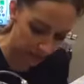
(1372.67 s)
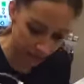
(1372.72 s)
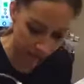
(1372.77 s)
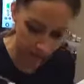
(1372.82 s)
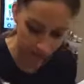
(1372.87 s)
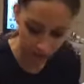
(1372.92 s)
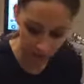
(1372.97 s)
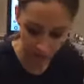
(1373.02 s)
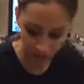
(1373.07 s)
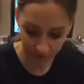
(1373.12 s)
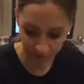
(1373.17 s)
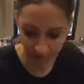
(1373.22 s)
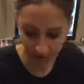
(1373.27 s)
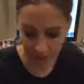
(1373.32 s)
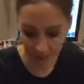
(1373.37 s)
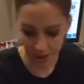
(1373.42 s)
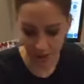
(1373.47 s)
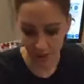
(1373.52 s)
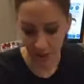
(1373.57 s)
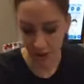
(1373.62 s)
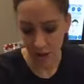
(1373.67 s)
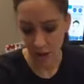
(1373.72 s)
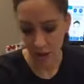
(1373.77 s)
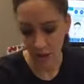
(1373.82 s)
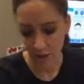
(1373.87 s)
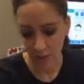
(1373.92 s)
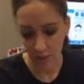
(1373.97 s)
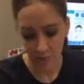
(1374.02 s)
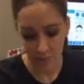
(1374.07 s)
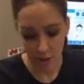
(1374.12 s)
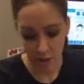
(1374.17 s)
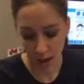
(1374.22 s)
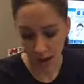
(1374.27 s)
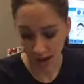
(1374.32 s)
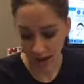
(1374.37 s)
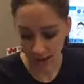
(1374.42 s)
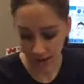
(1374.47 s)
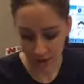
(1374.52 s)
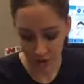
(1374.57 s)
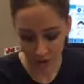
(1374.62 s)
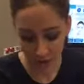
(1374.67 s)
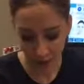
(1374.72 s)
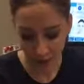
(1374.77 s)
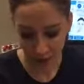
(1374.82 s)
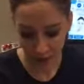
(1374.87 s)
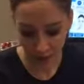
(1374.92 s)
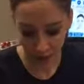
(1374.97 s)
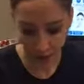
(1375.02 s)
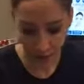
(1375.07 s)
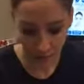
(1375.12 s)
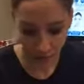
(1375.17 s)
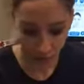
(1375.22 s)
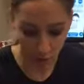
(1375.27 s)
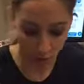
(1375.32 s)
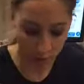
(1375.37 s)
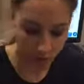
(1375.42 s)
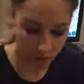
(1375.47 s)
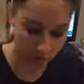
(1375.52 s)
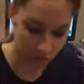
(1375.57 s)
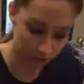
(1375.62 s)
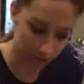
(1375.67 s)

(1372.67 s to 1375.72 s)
the growth factor, any strength chemical peel